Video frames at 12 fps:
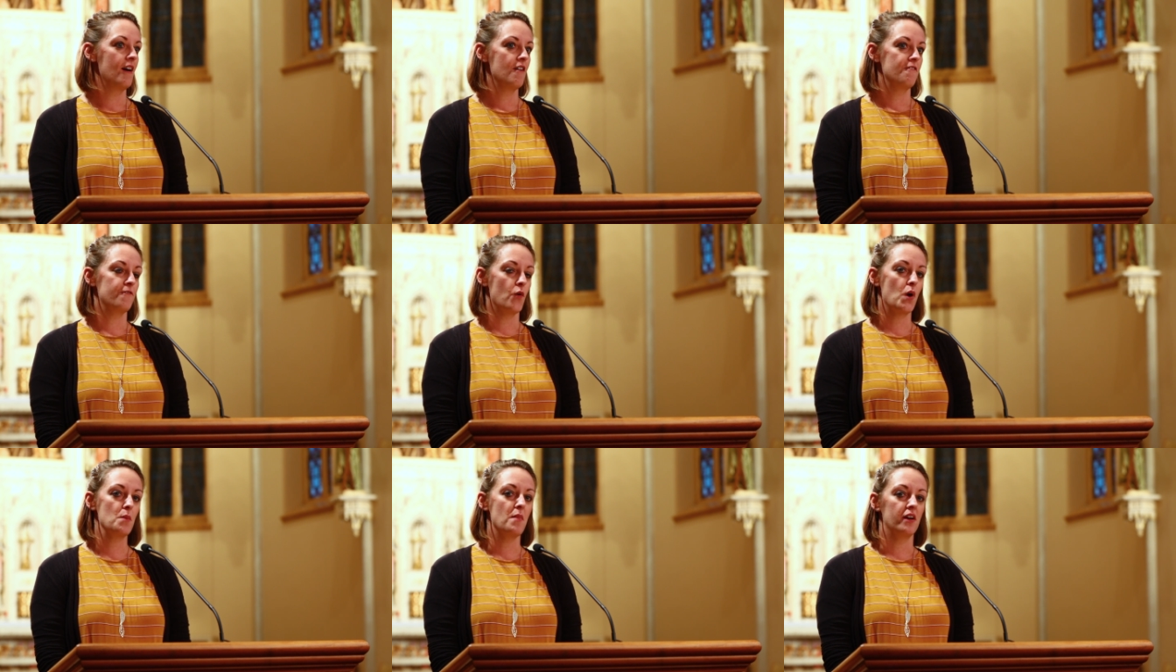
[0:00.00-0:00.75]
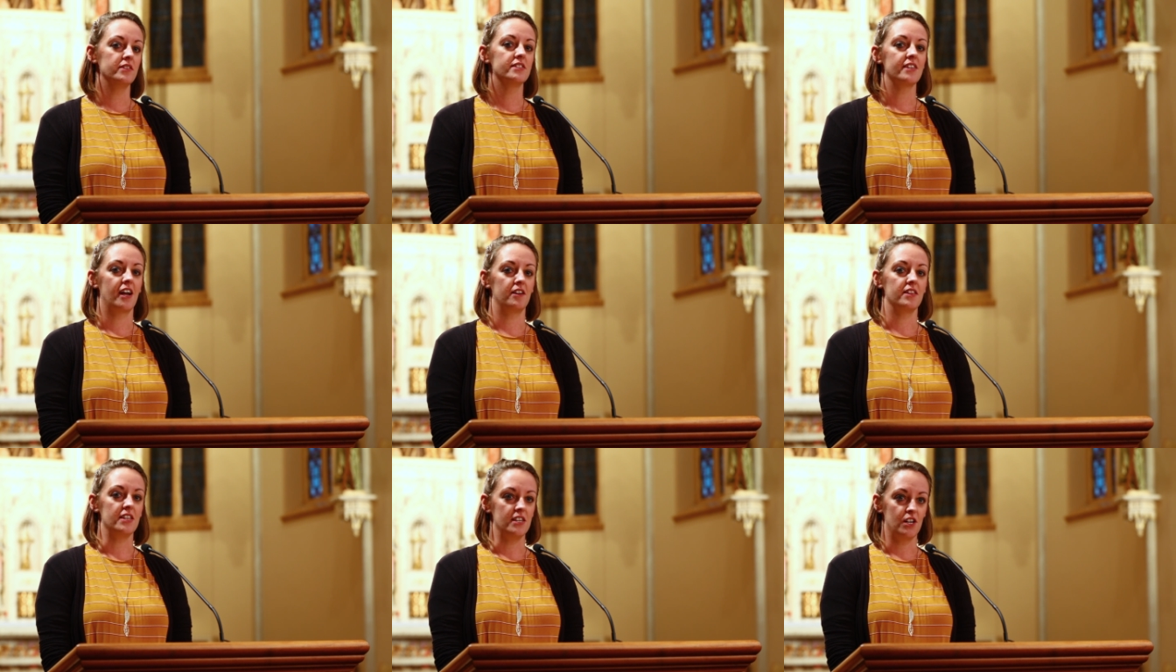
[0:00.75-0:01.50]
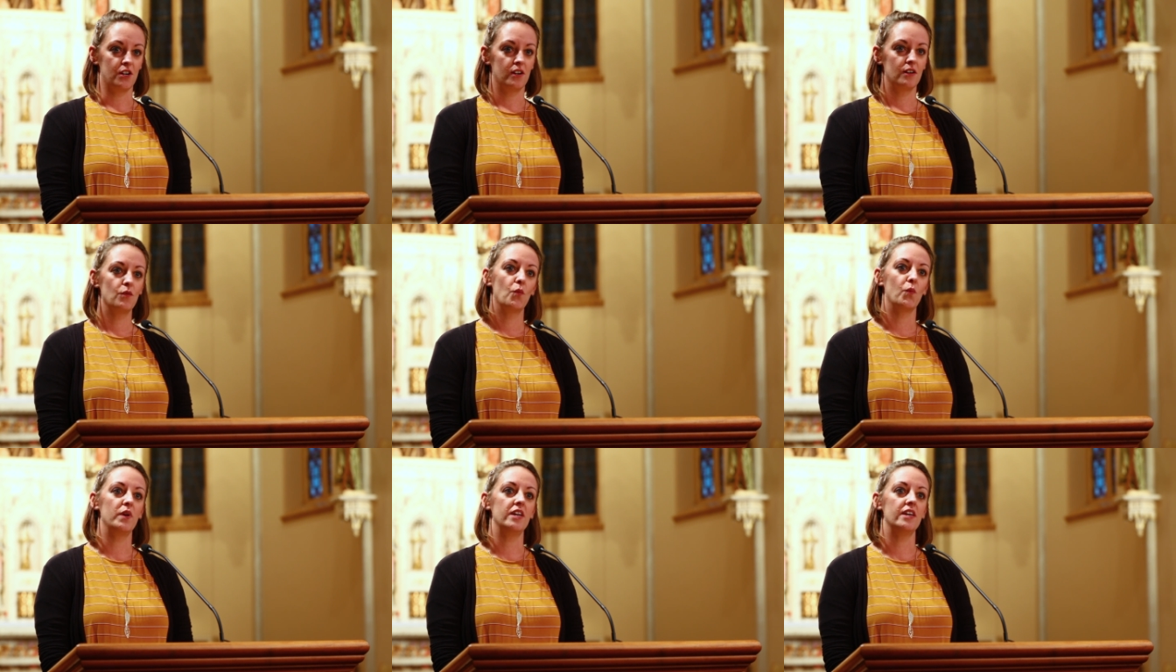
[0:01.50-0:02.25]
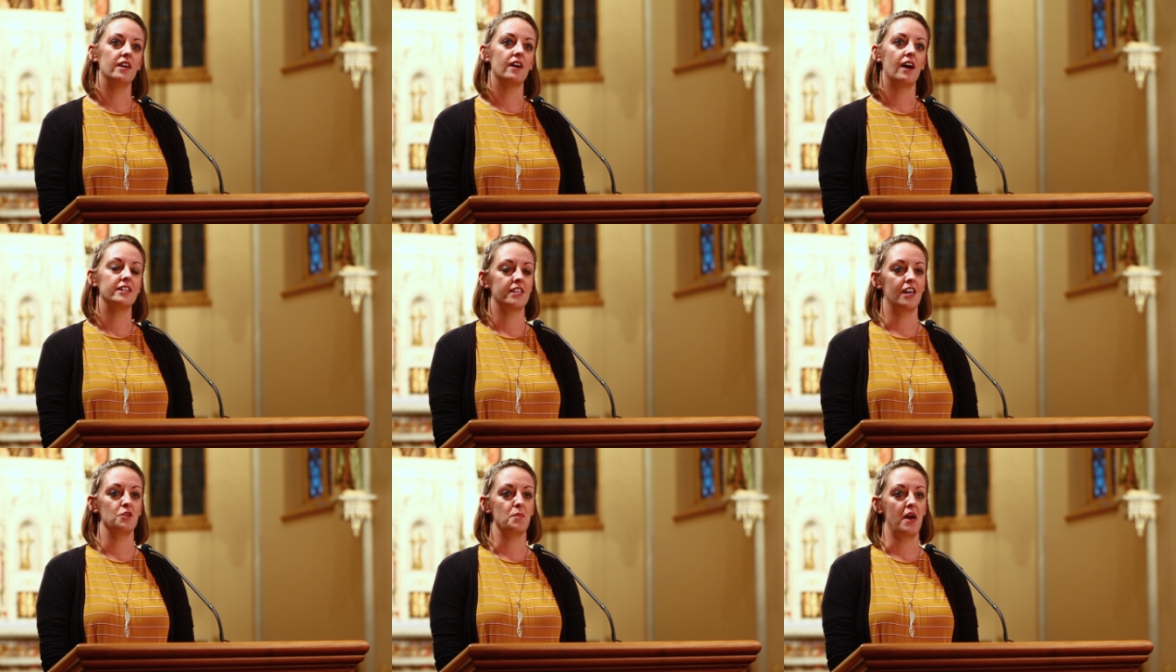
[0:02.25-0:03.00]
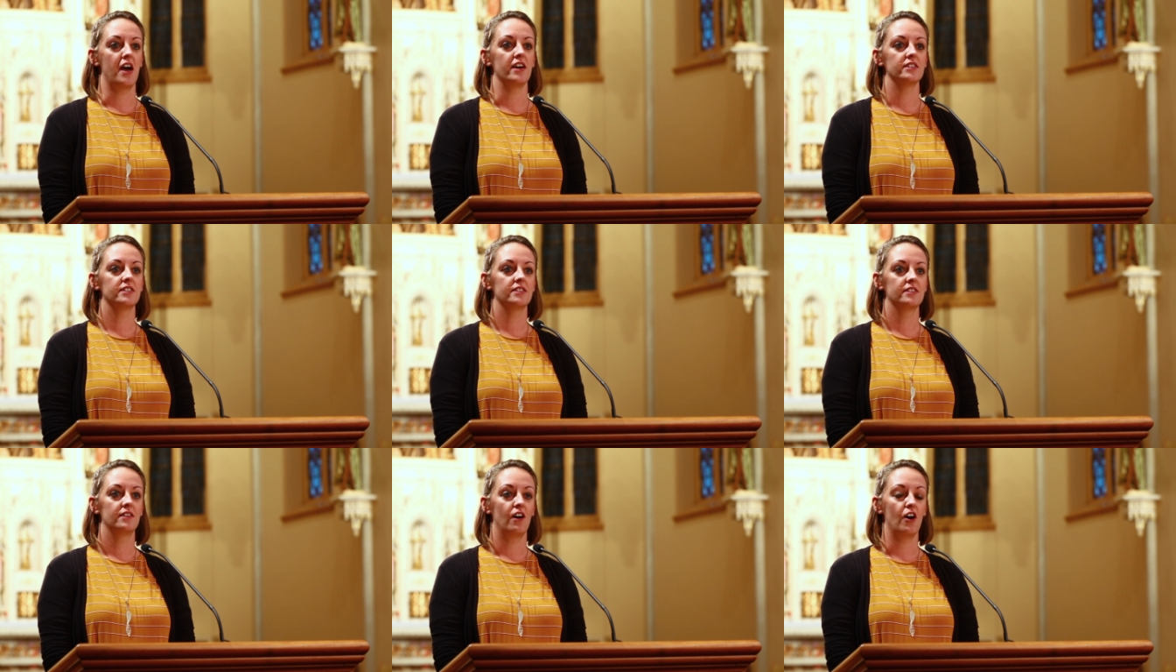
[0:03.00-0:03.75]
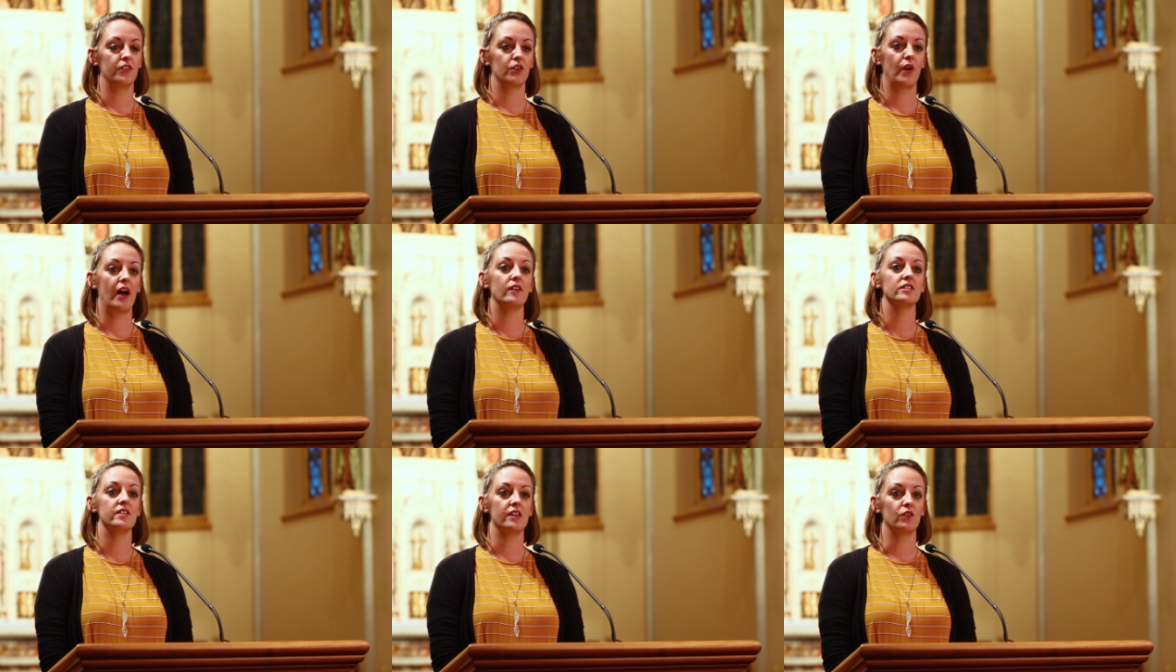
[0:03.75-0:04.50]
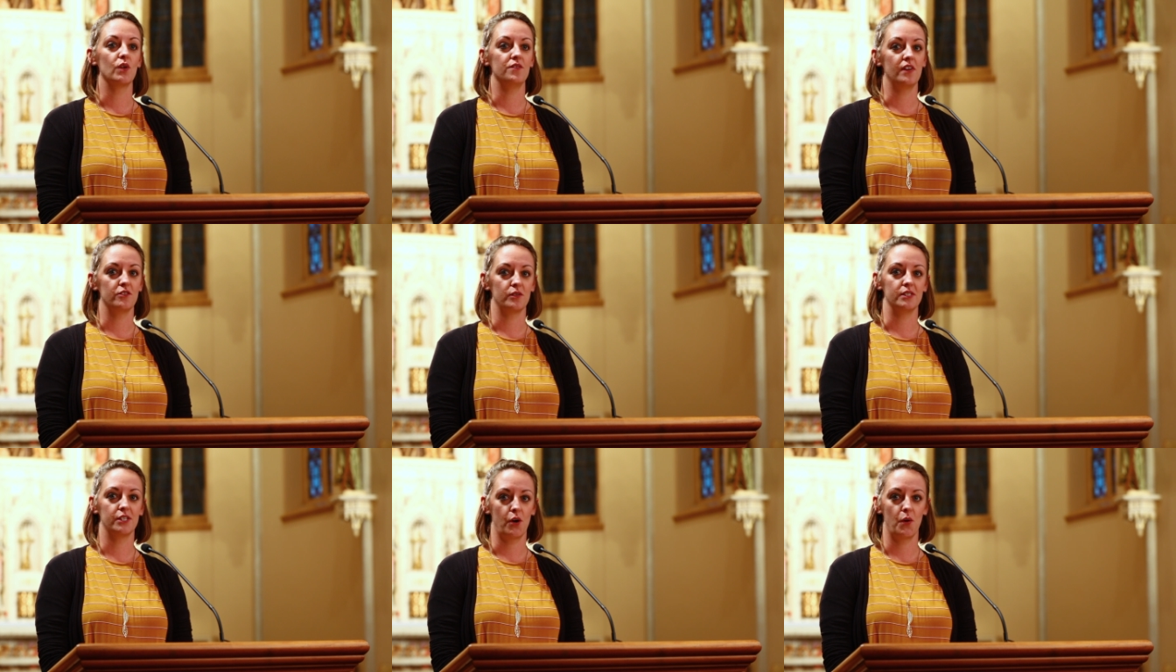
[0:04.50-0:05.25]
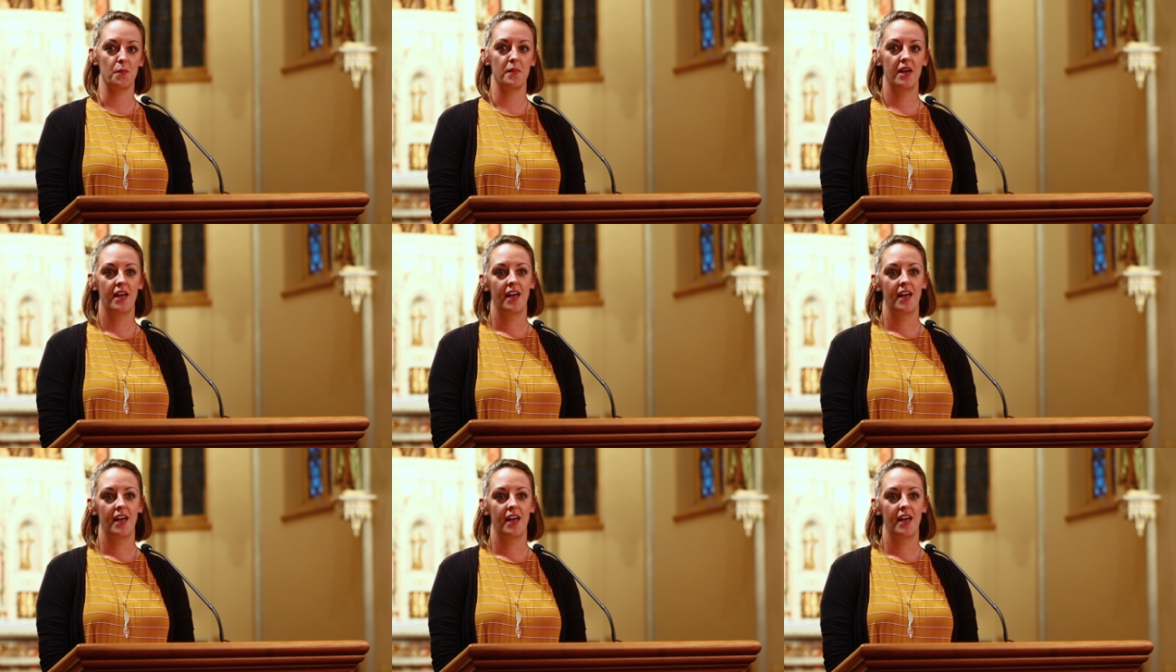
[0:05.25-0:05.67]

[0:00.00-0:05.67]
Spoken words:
4 months out of the year, we attend Mass on the grounds of the Illinois Veterans Home.